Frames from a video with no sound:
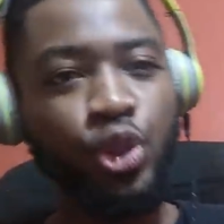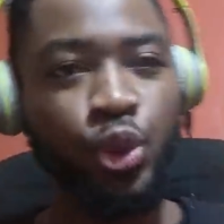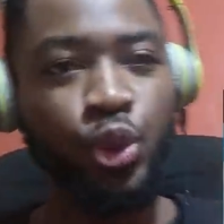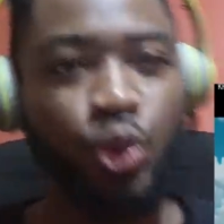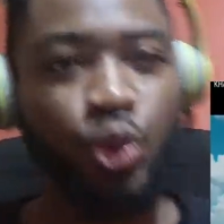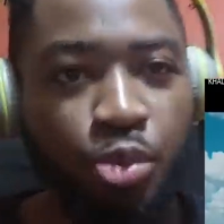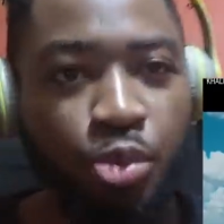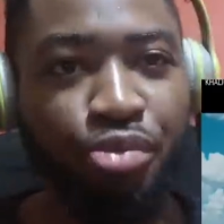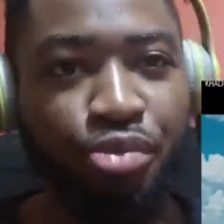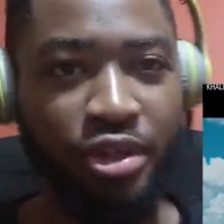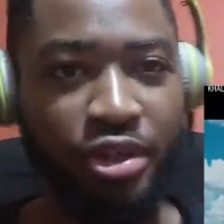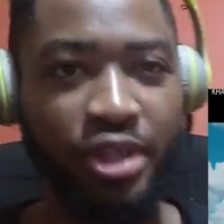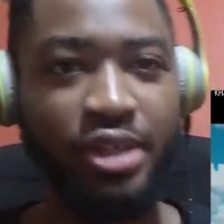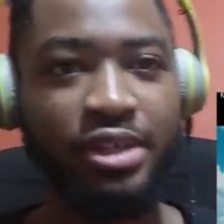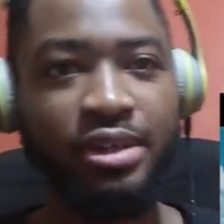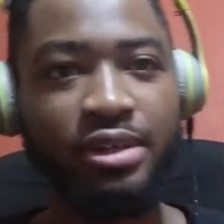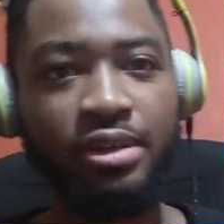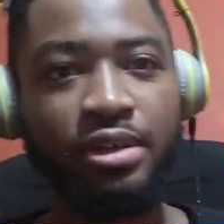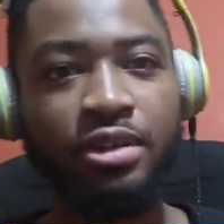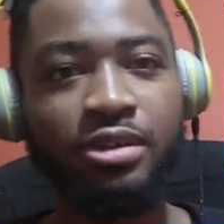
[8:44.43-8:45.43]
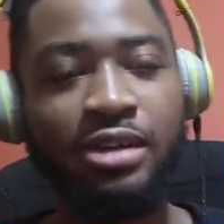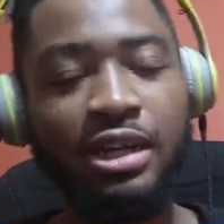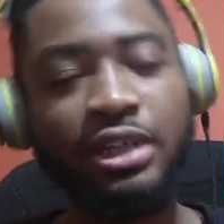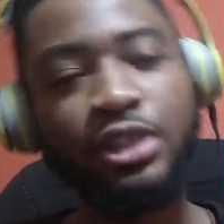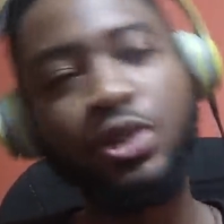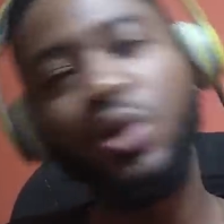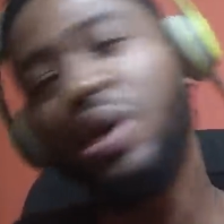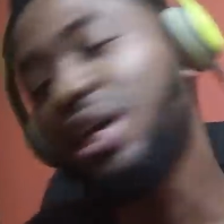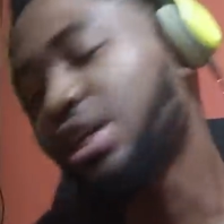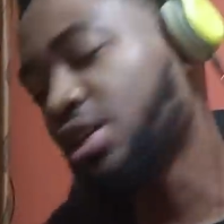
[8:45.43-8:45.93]
you break. right?
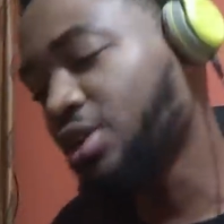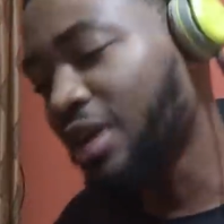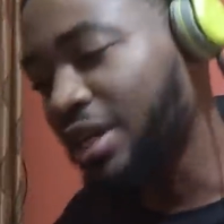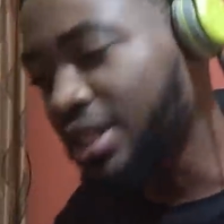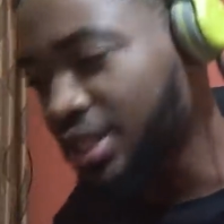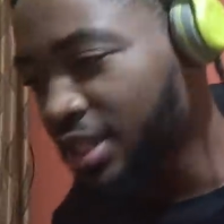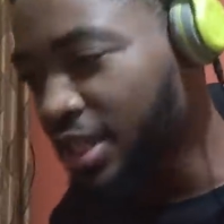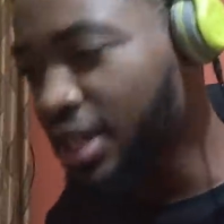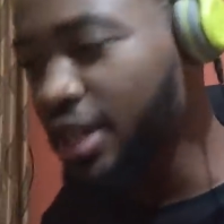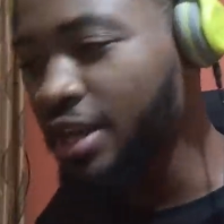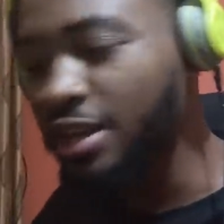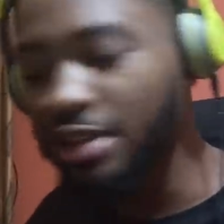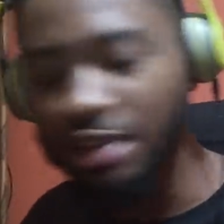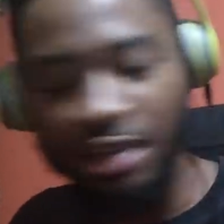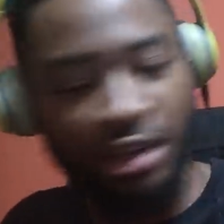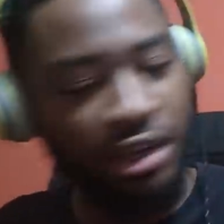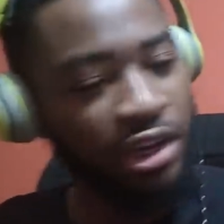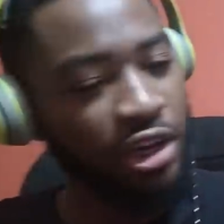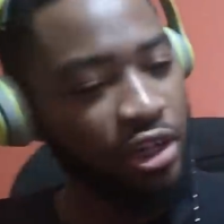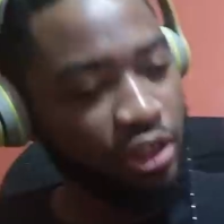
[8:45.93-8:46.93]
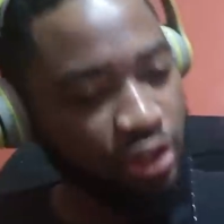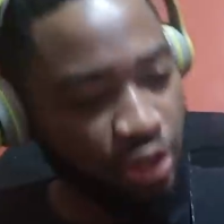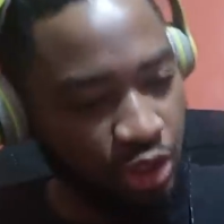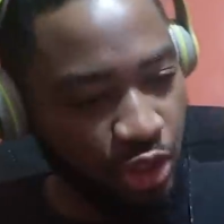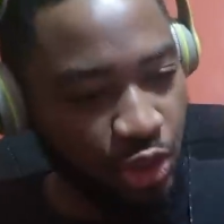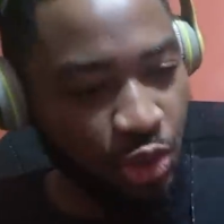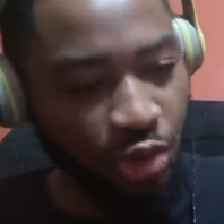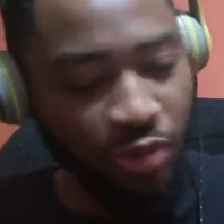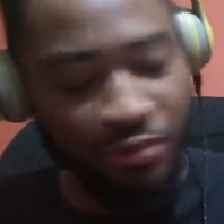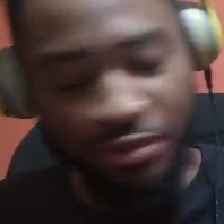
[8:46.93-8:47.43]
No, I, I said earlier, uh,
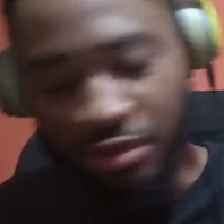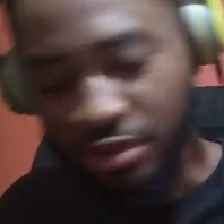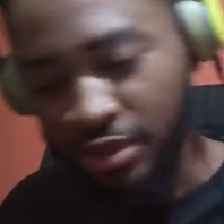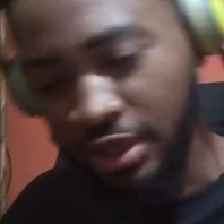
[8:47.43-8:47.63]
soft.